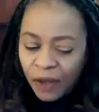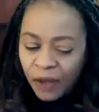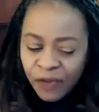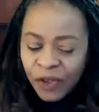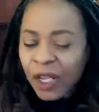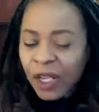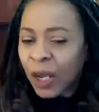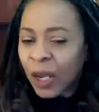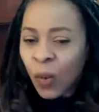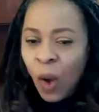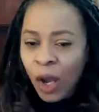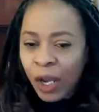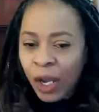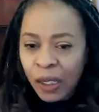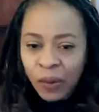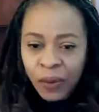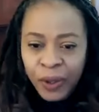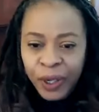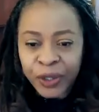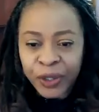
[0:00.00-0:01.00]
feel like walking
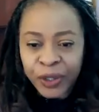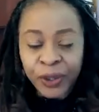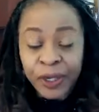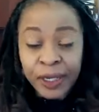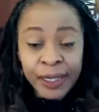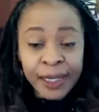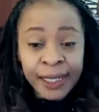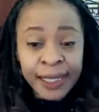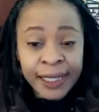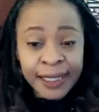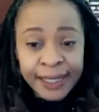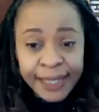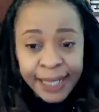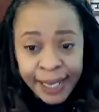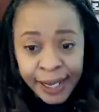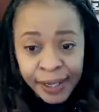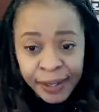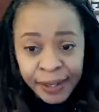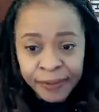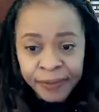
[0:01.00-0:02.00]
away, turning in the
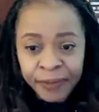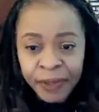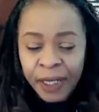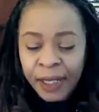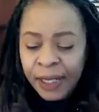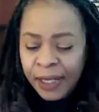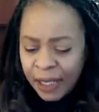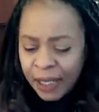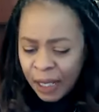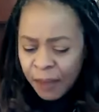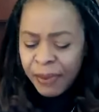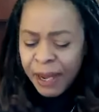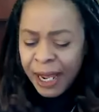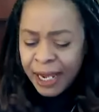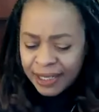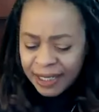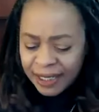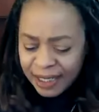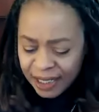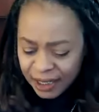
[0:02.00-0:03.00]
towel, come
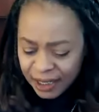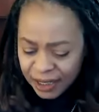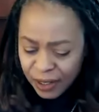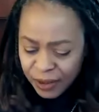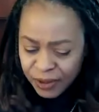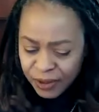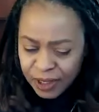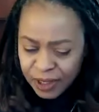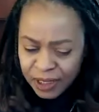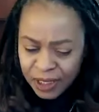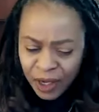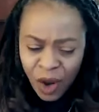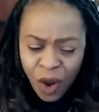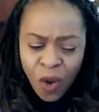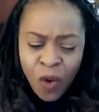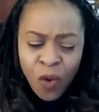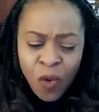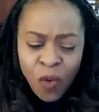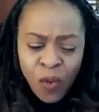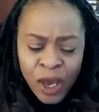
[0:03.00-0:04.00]
back to these notes and say,
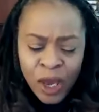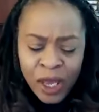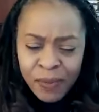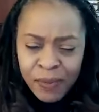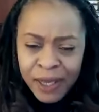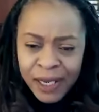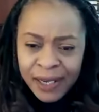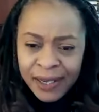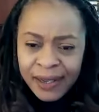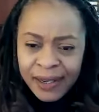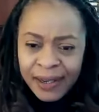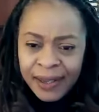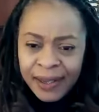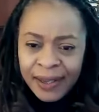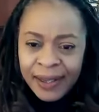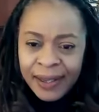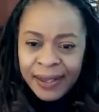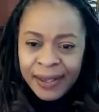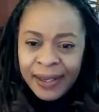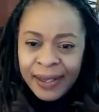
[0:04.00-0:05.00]
oh, wait a minute.
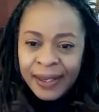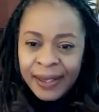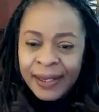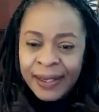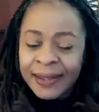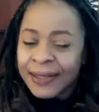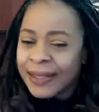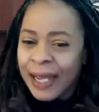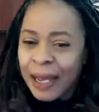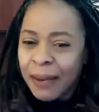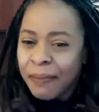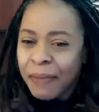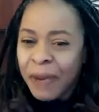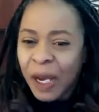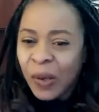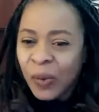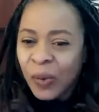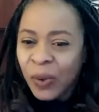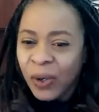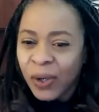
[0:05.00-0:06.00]
It's not
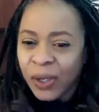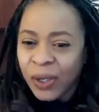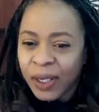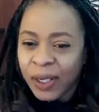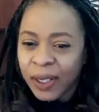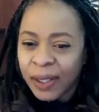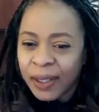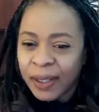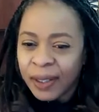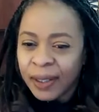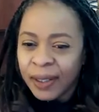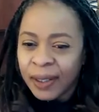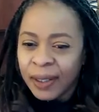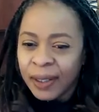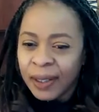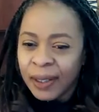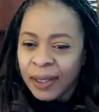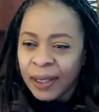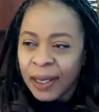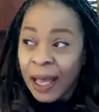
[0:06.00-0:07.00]
my work.
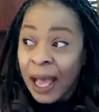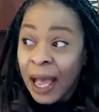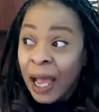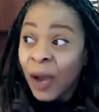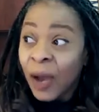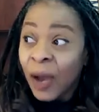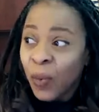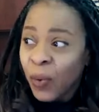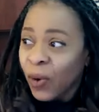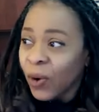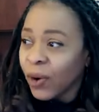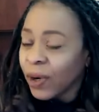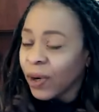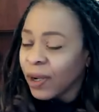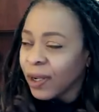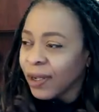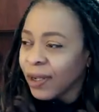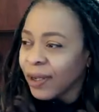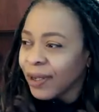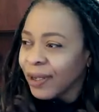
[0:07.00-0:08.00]
I work
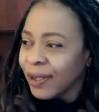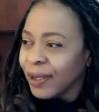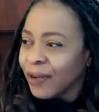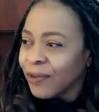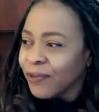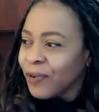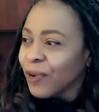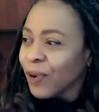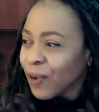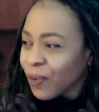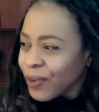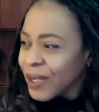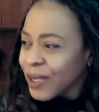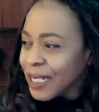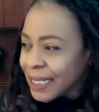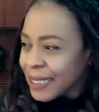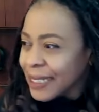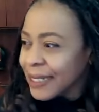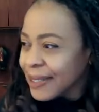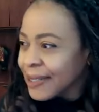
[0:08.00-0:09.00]
for a
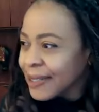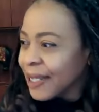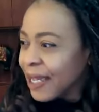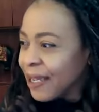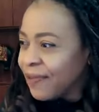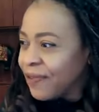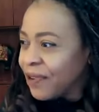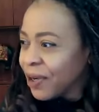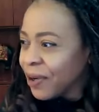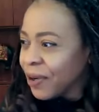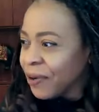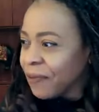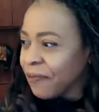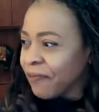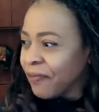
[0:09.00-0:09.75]
risen Savior.